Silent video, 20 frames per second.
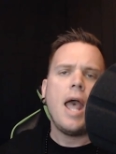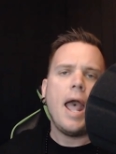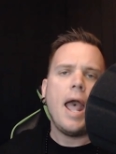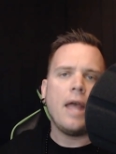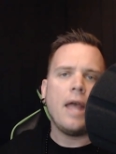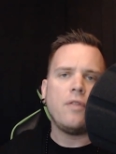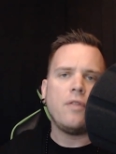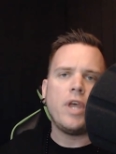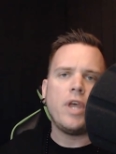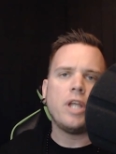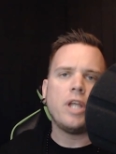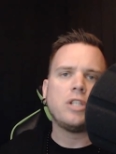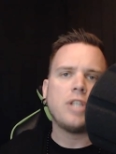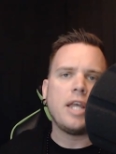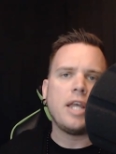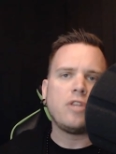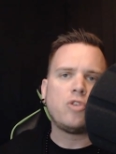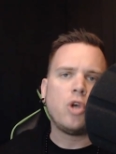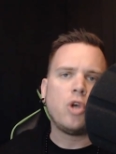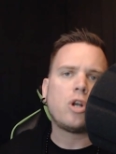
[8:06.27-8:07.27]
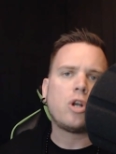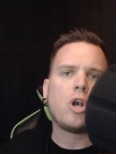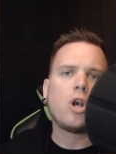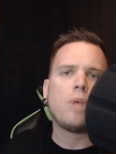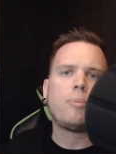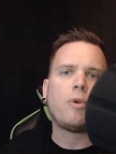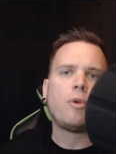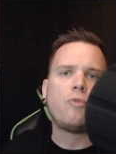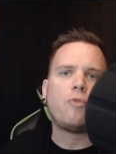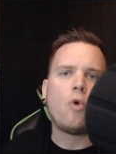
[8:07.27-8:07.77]
and then they took
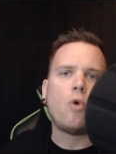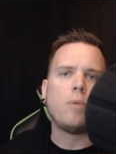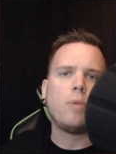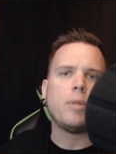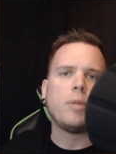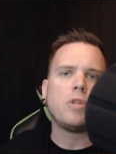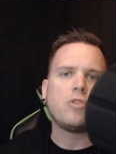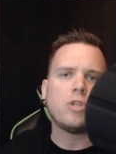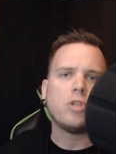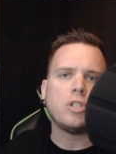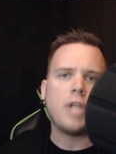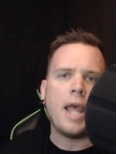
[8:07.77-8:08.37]
her performance